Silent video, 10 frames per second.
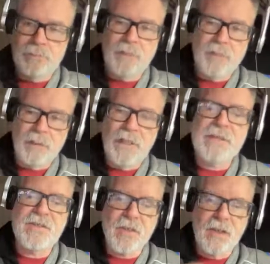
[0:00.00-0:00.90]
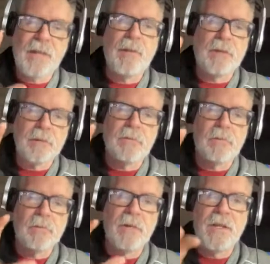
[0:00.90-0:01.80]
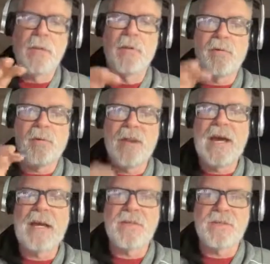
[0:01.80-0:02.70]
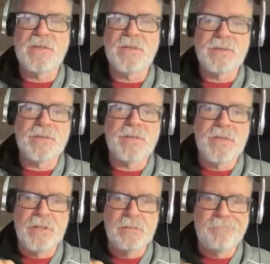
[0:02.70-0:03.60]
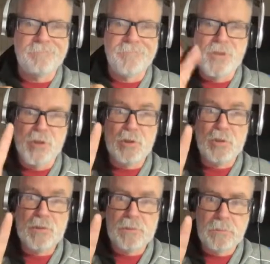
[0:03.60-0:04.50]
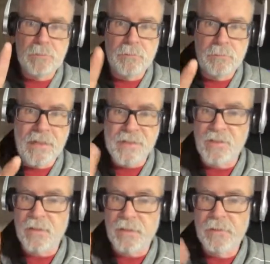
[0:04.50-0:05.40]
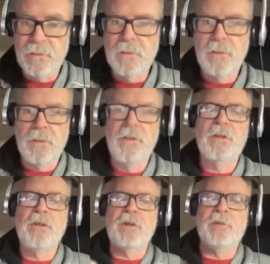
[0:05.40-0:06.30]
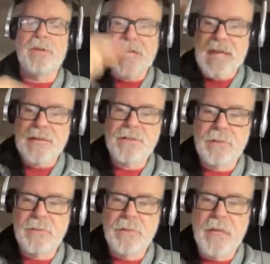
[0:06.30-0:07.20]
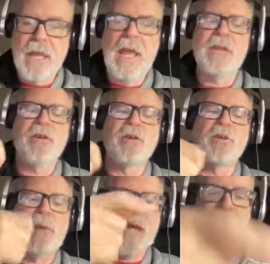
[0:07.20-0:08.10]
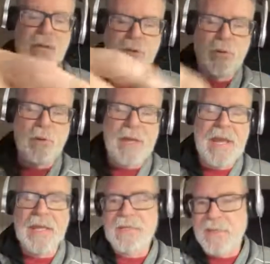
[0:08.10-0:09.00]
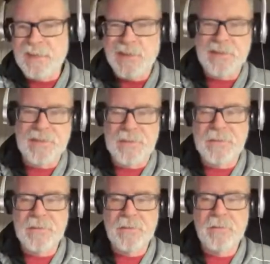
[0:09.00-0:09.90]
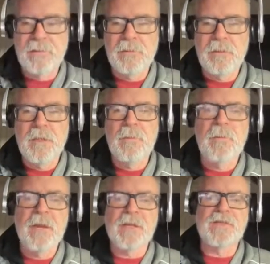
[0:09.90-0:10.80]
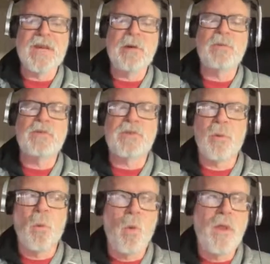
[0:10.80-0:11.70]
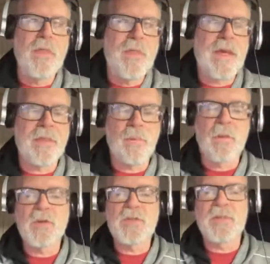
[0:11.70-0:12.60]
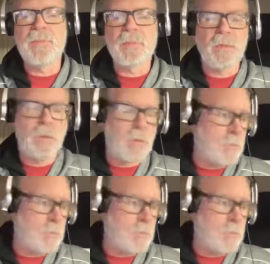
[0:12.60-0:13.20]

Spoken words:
let's limit the number of reactions to 2, basically. You can react, and you can react to a react, and that's it. Because that was the one thing that most people